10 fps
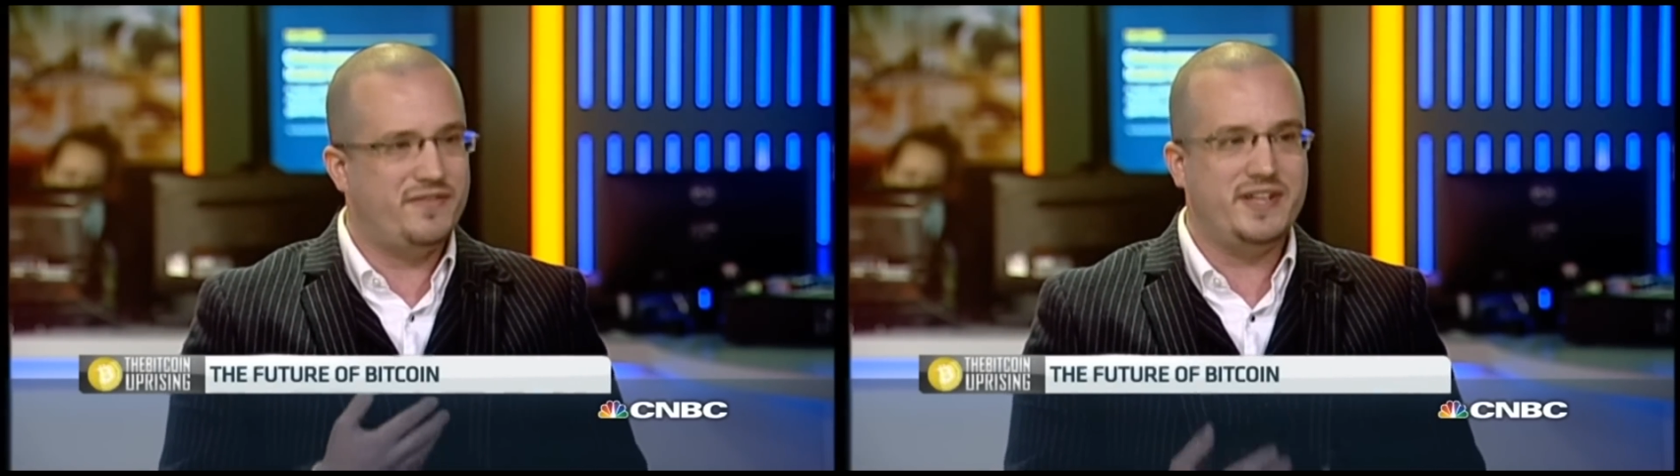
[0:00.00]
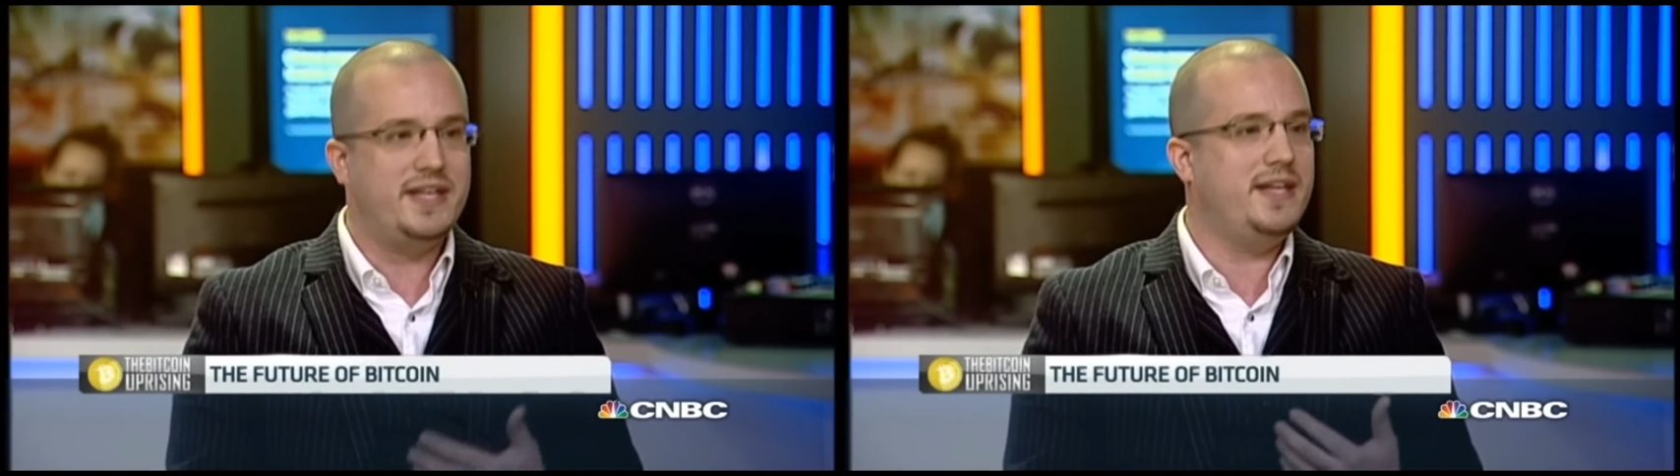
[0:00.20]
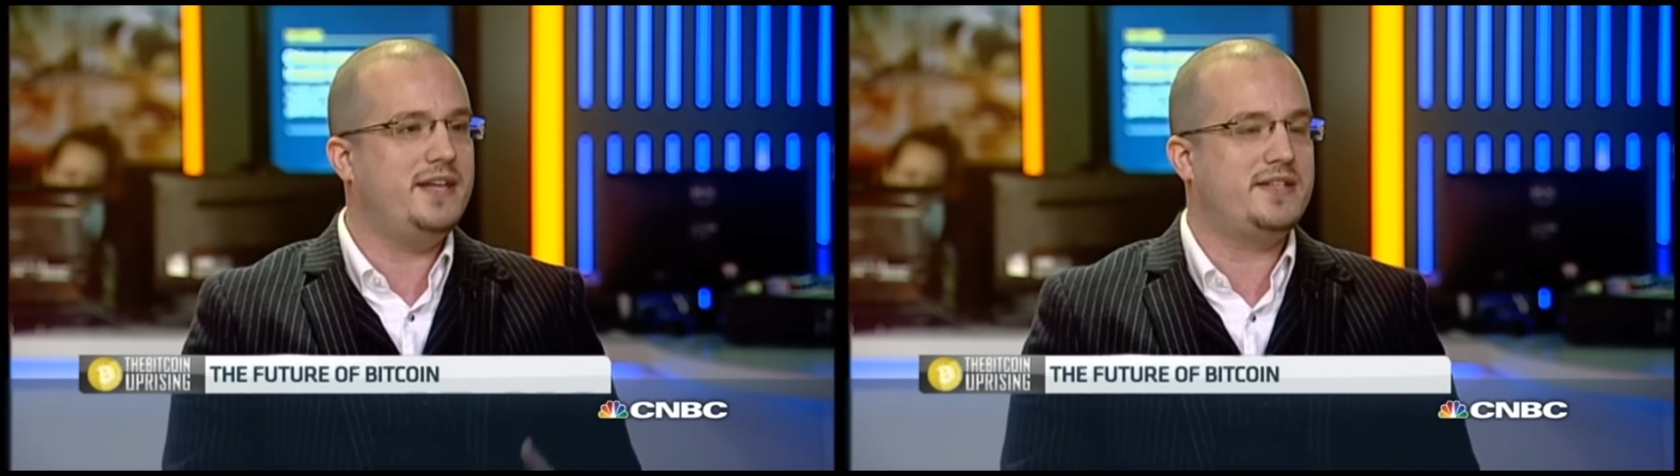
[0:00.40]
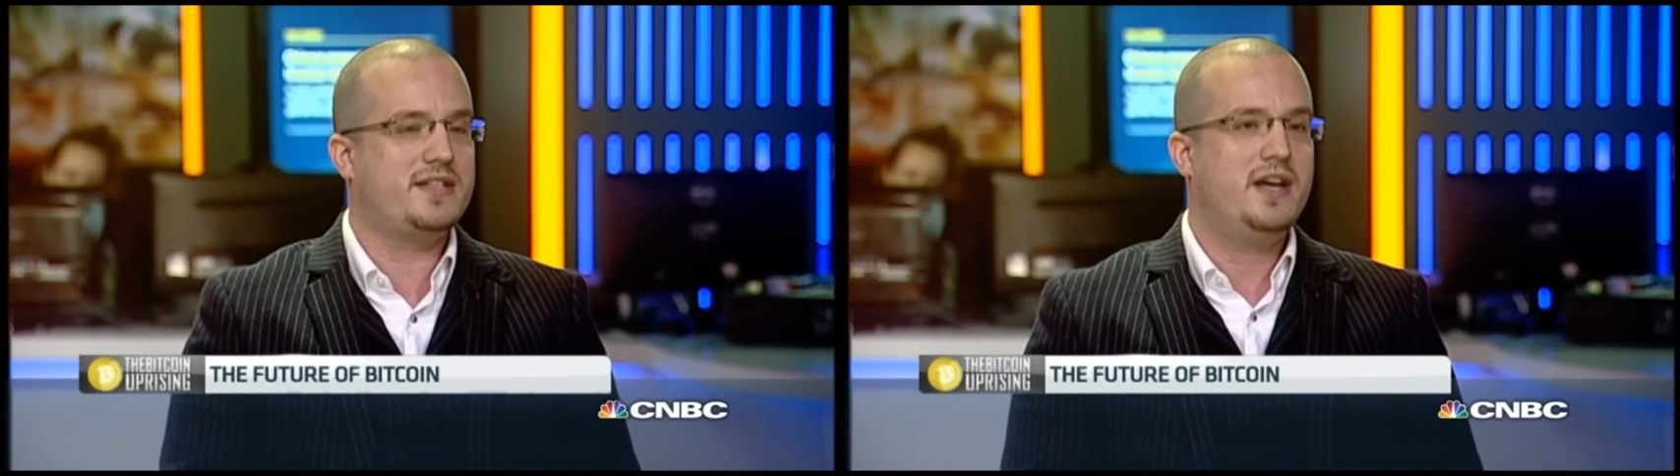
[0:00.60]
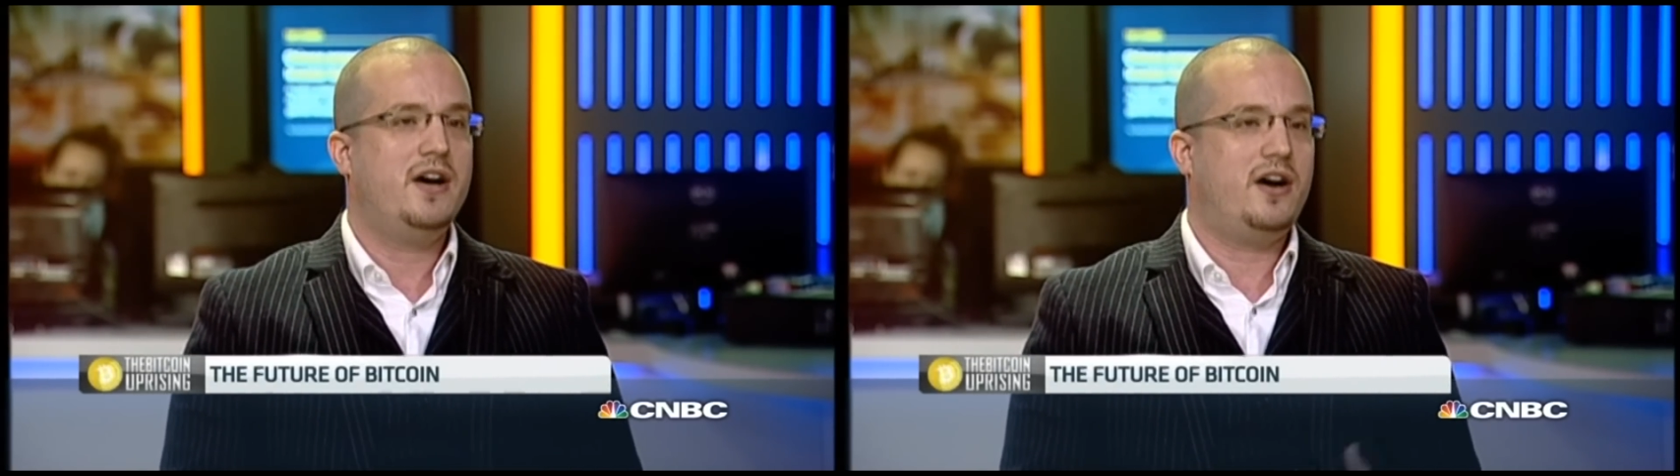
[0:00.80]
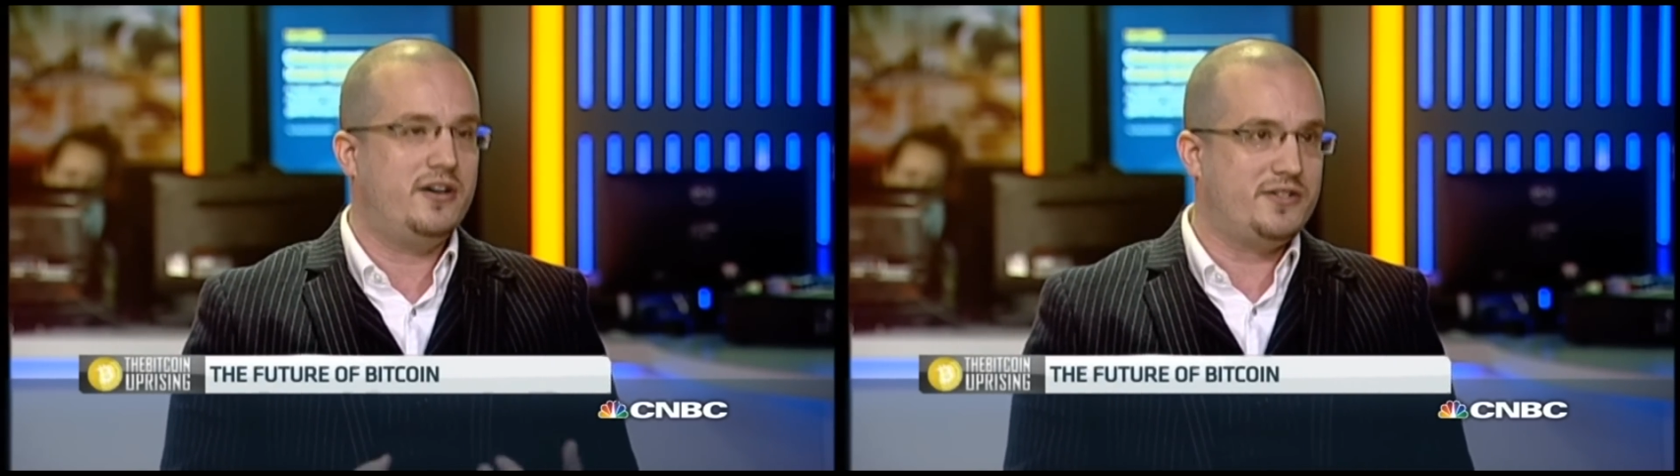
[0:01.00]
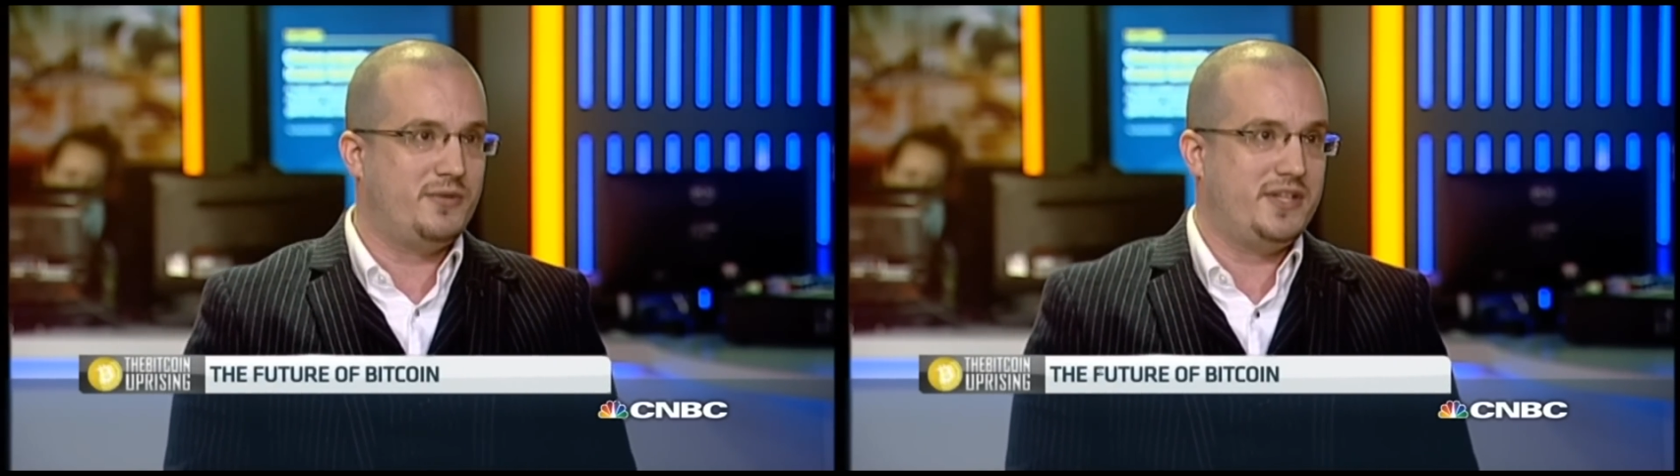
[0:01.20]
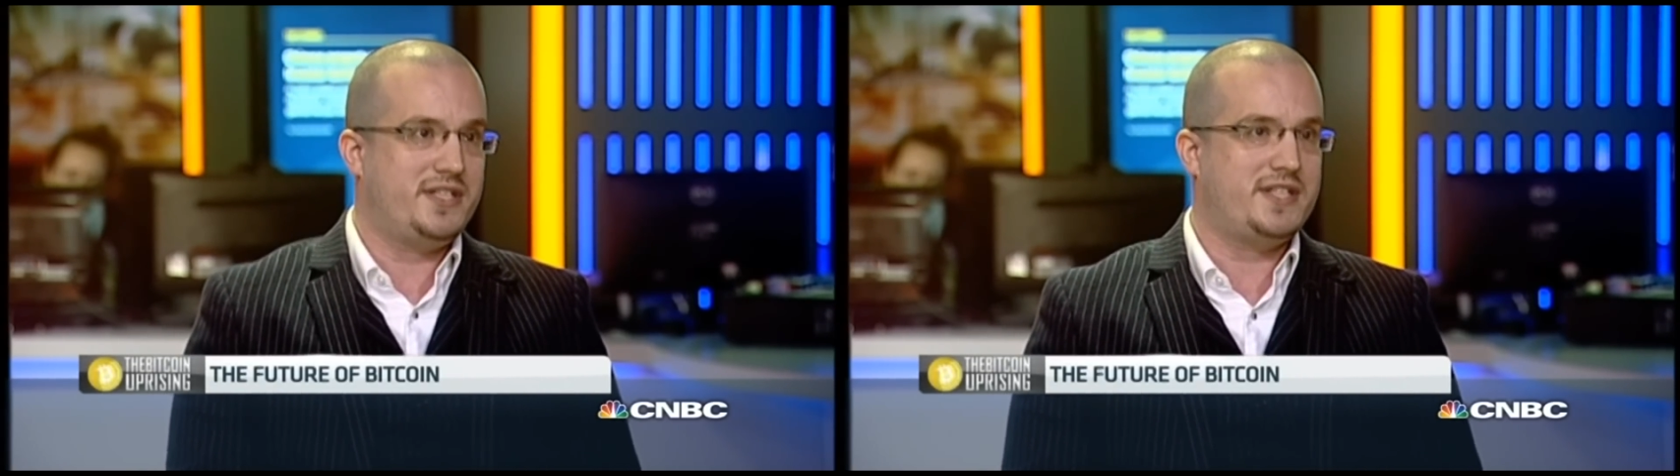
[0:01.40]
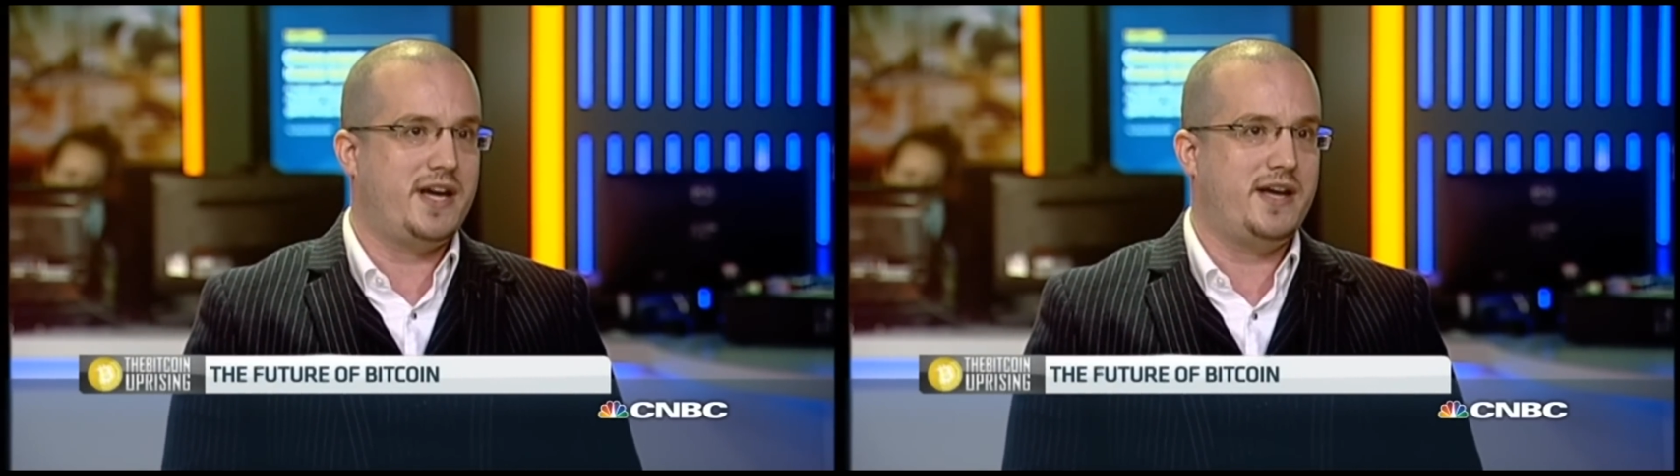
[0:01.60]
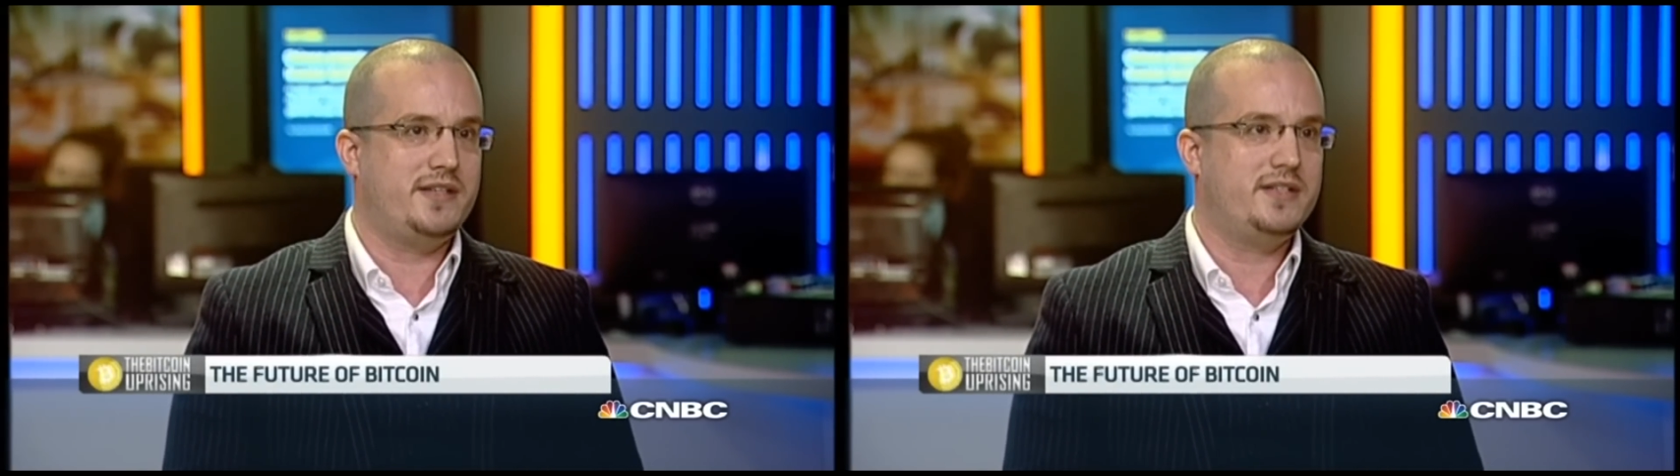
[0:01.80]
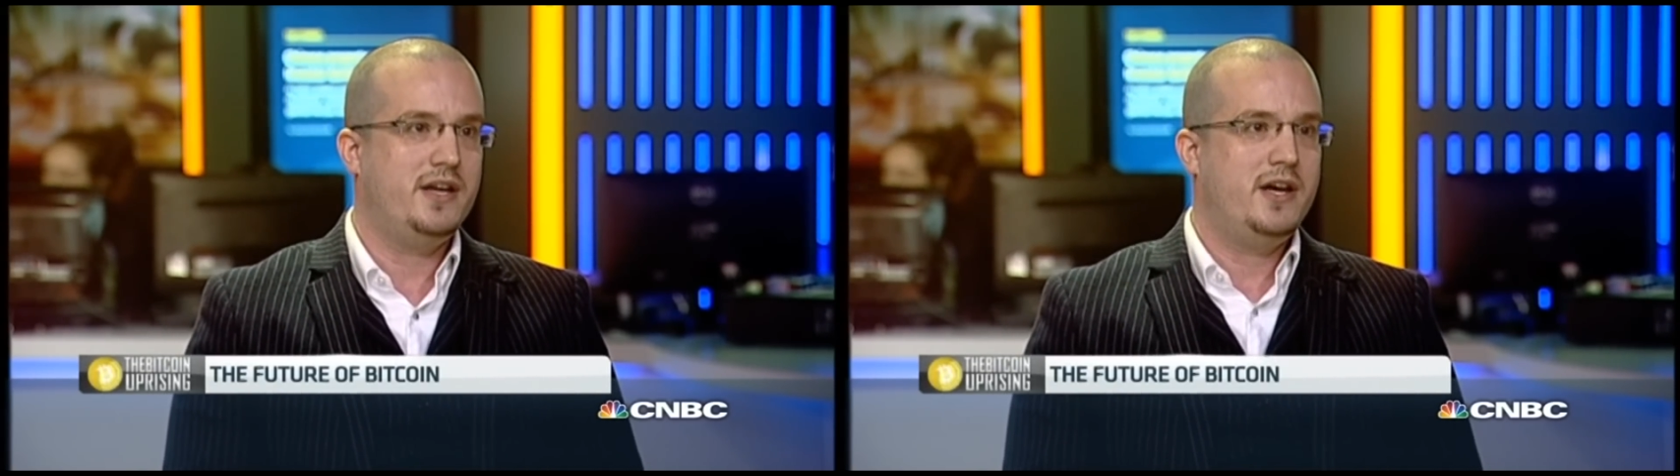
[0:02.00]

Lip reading: for geeks, hard to understand.